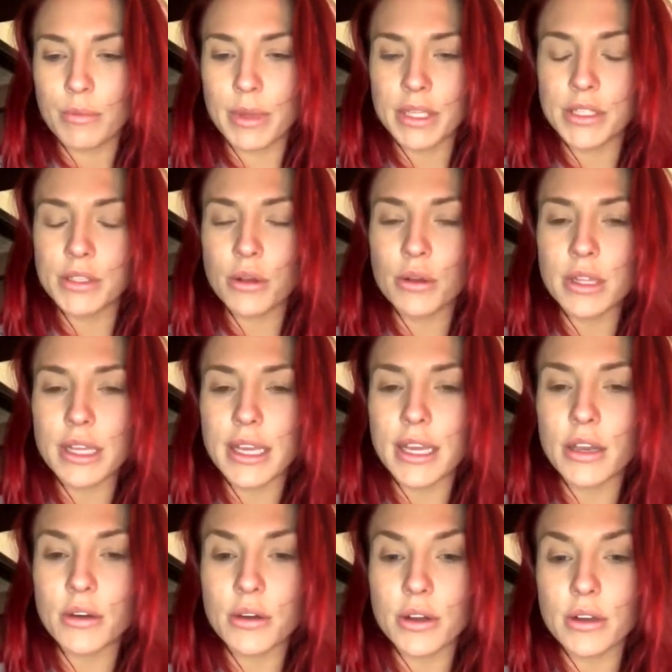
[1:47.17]
But so that
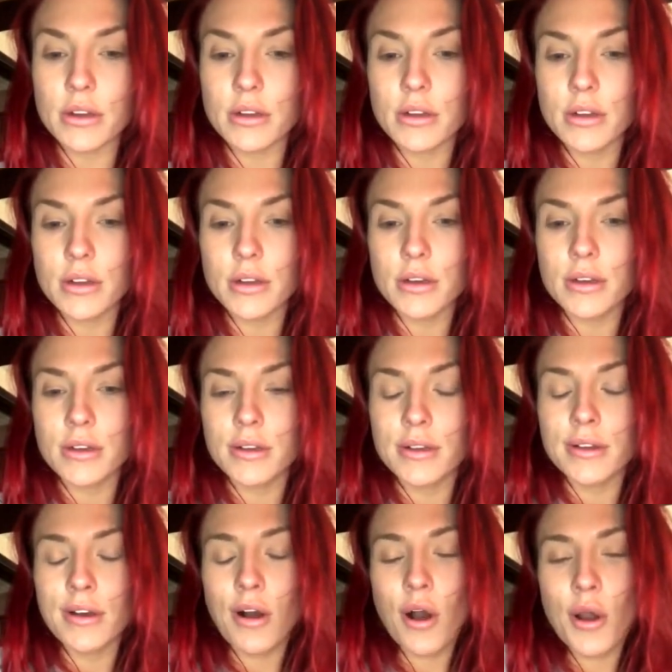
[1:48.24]
he could
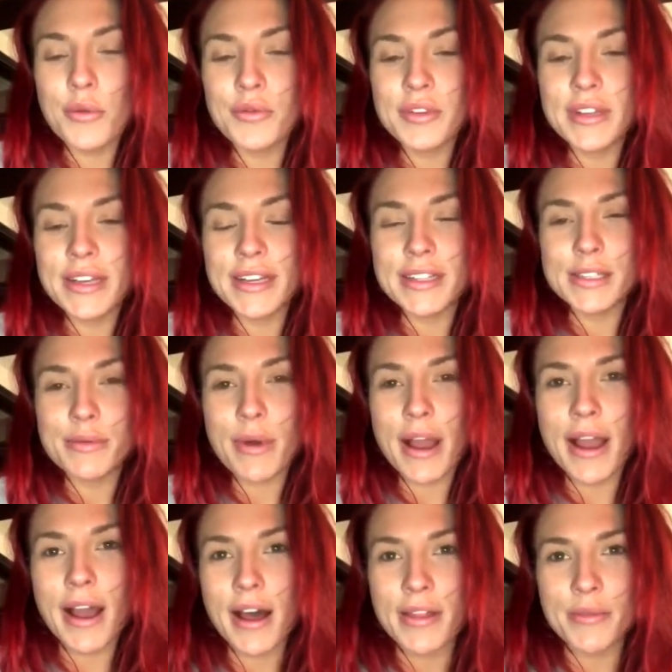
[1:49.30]
hopefully
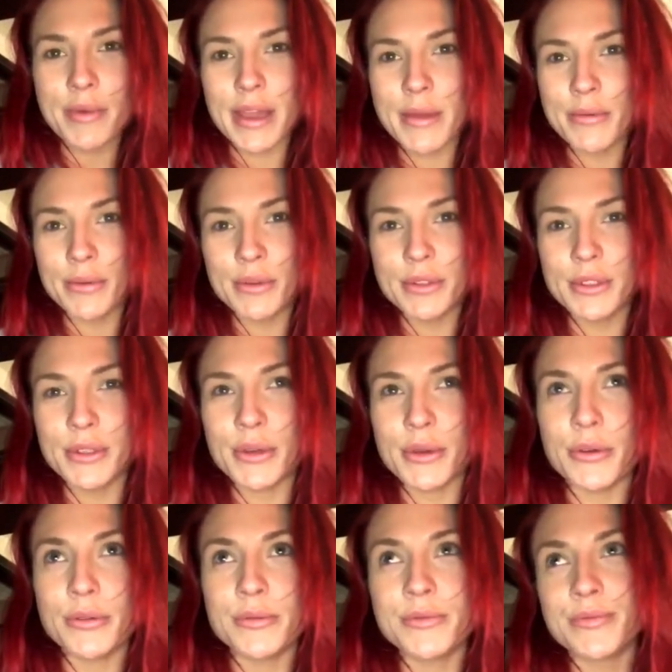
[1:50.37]
inspire other people
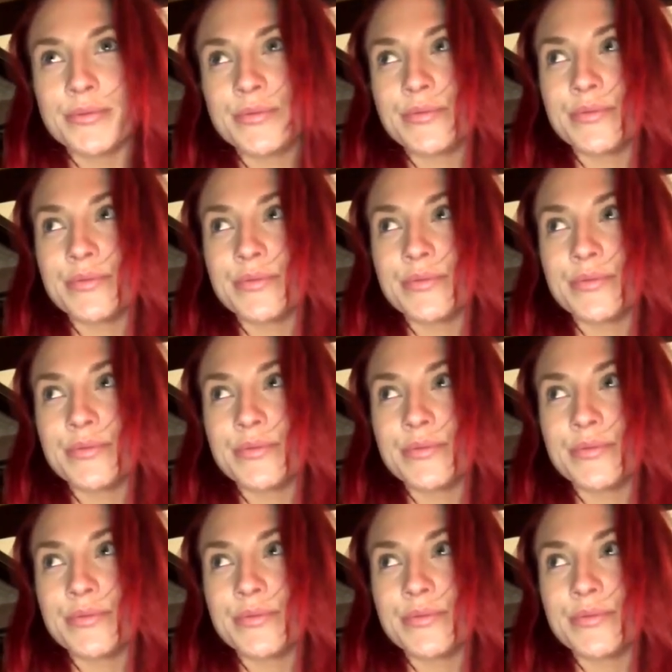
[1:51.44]
to